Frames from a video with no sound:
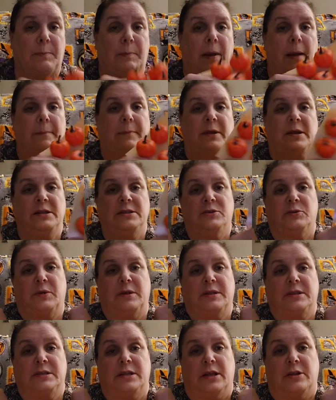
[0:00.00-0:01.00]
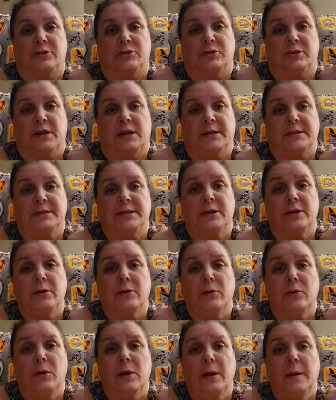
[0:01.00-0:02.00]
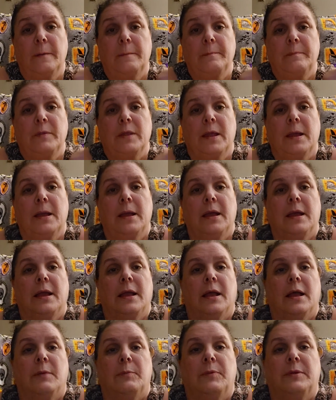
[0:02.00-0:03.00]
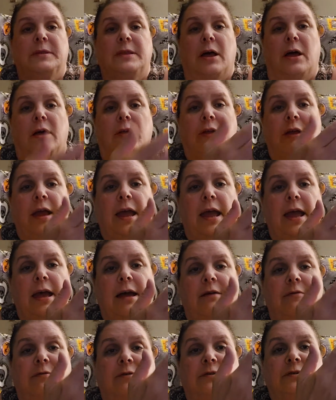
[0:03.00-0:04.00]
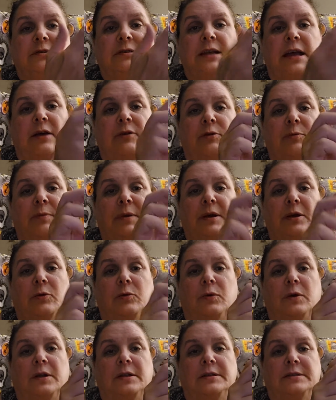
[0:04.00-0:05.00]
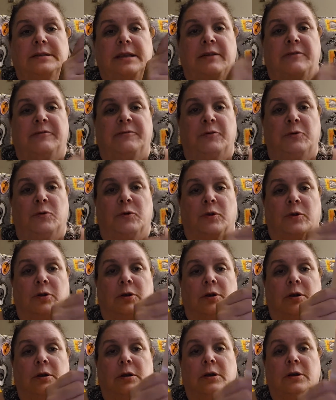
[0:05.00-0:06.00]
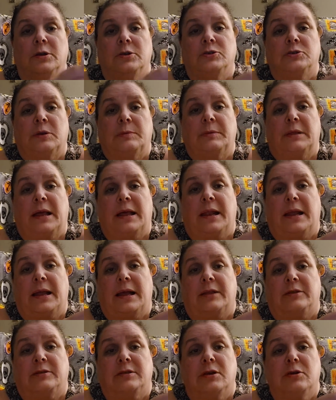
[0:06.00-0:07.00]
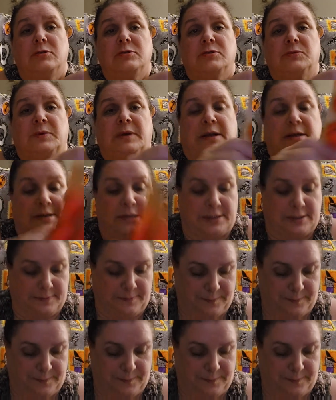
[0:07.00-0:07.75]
pumpkins were at the Dollar Tree also, but all they have is now the bigger ones, like 4. So I'm glad I got those when I did.